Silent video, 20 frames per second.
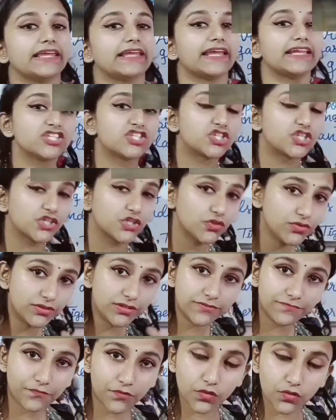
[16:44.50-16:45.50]
they can chew
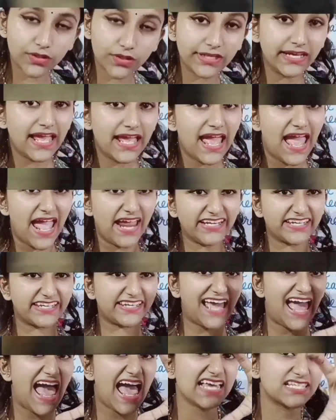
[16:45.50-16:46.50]
the food
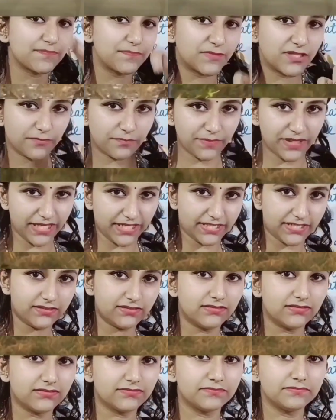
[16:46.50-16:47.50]
and gasp the meat.
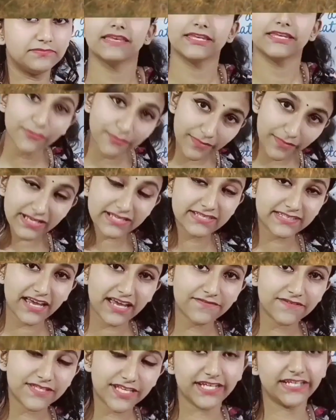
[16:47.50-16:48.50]
You must
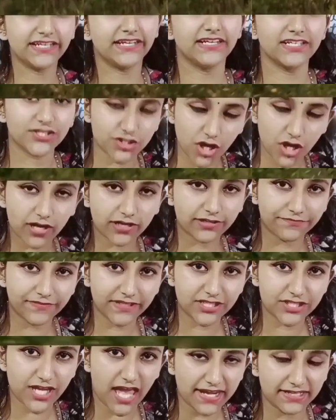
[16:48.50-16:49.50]
have seen in
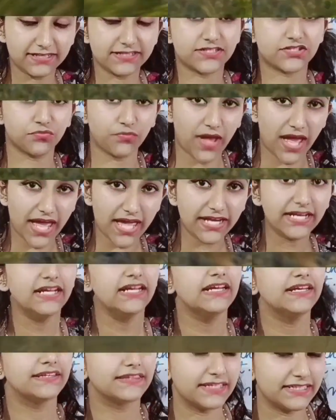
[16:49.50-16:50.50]
geography channels where
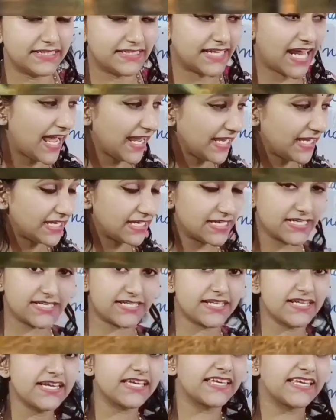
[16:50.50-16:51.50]
the
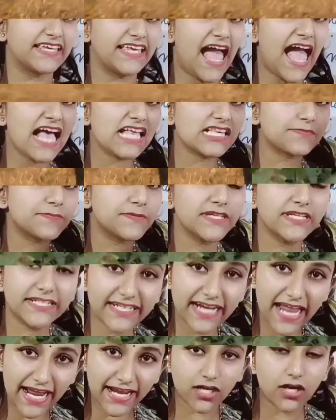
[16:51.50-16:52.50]
tigers gasp the
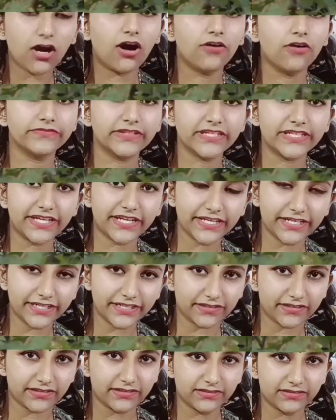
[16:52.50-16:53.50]
neck of the
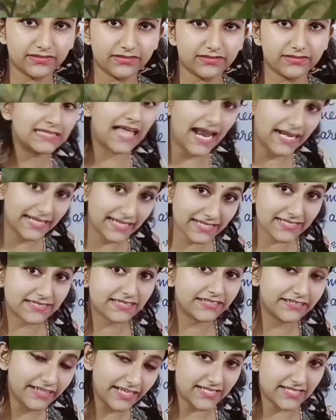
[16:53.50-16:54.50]
deer. That is
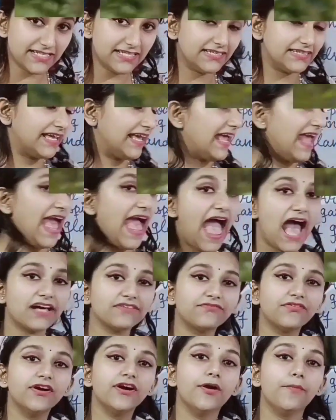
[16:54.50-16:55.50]
the reason they
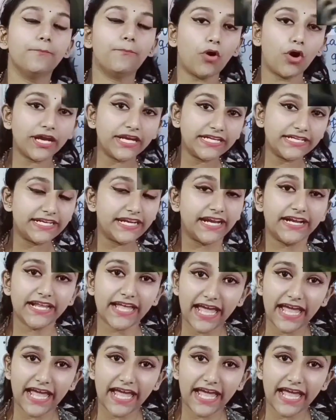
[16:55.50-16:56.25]
have pointed